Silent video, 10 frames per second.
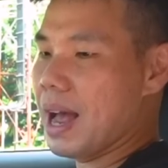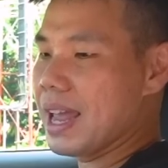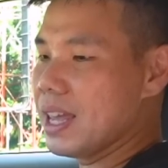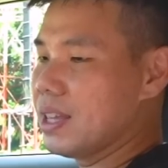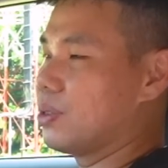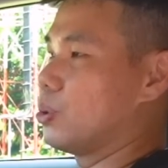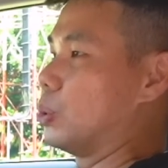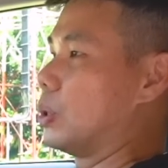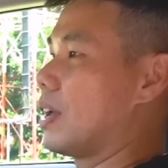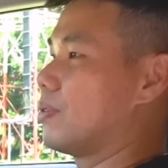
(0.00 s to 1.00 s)
I hate
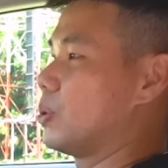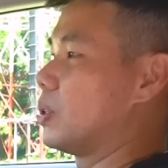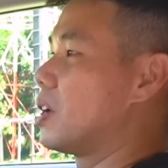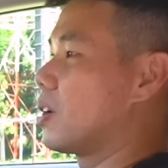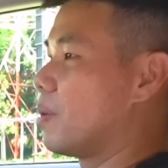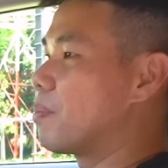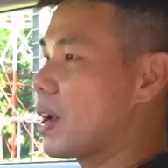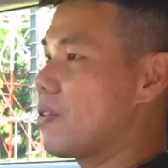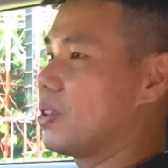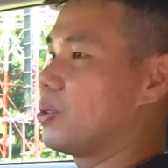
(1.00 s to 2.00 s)
to have to
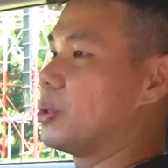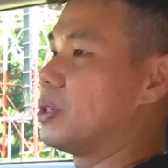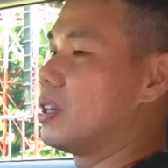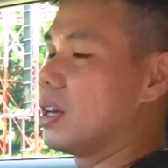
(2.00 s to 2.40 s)
compare it to